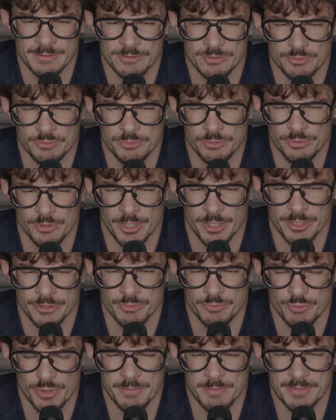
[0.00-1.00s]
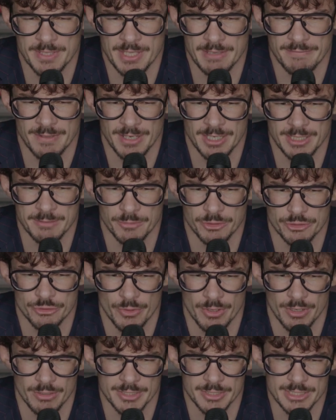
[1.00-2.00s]
to bring PFL in
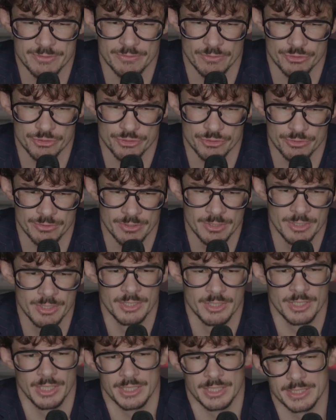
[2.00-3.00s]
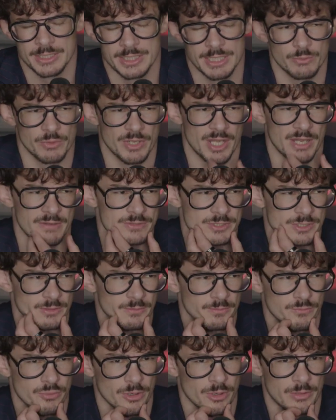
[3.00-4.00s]
Montreal, that's for sure. And I think we have
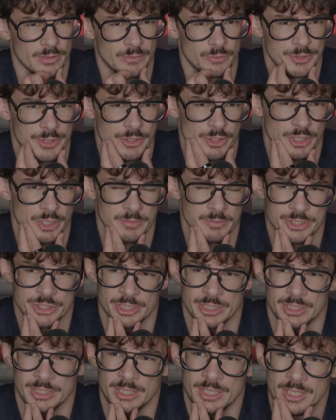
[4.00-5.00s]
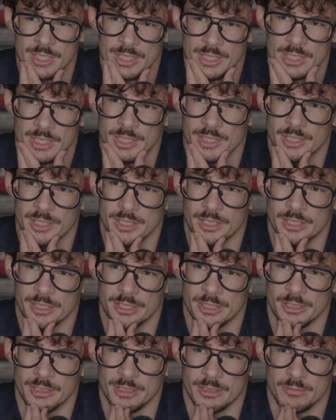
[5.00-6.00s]
some problem with the commission.
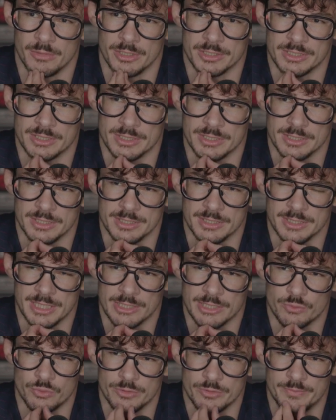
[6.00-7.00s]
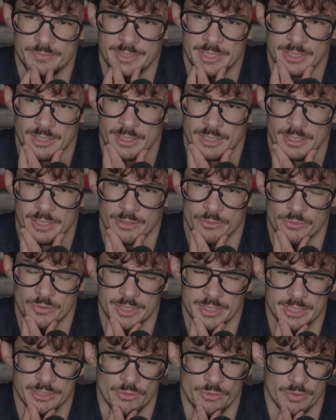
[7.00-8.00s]
But that would be a
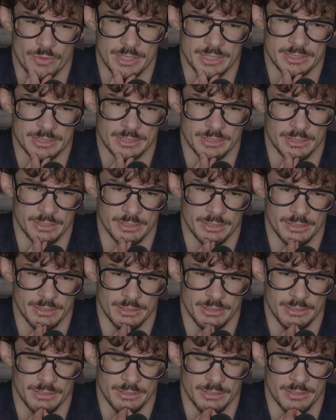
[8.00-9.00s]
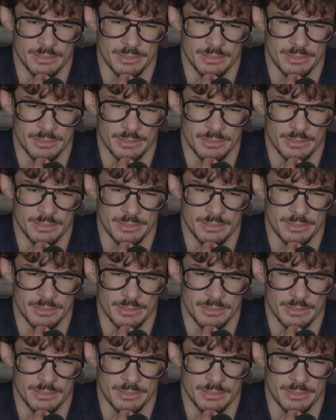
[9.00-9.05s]
really great way